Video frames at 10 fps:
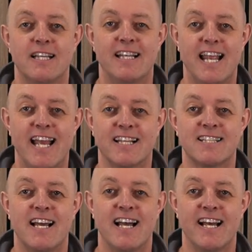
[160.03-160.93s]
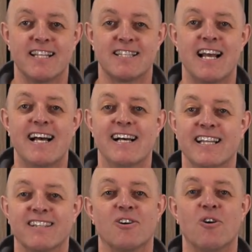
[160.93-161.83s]
legs, hands
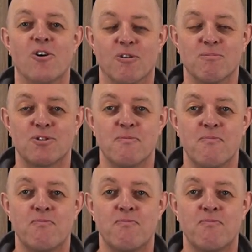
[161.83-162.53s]
and arms.